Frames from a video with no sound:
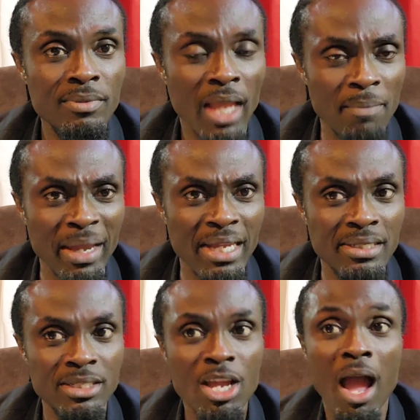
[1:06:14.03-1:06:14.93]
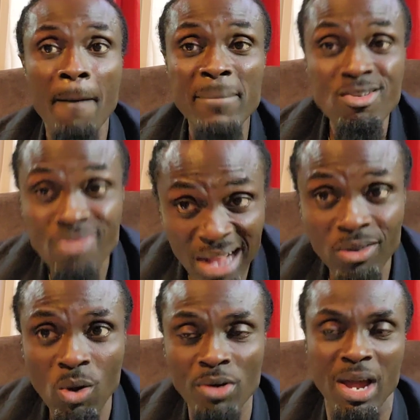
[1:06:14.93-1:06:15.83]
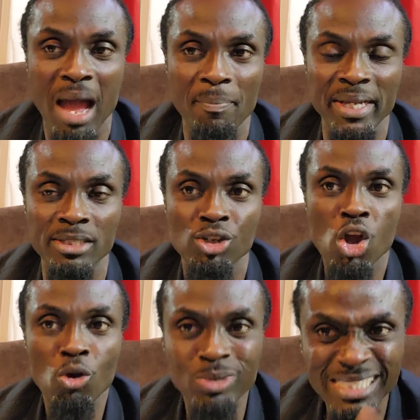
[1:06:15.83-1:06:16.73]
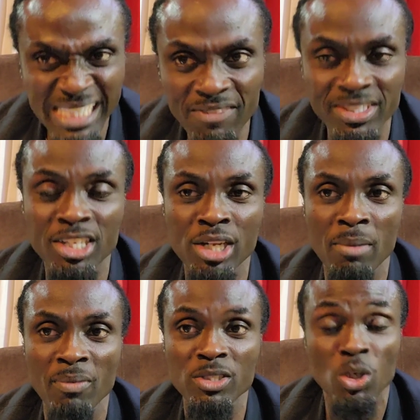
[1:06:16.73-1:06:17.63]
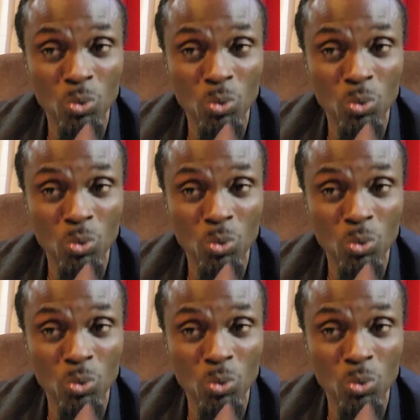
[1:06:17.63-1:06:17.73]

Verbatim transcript: Amen. A miracle going to happen Receive it in the name of Jesus.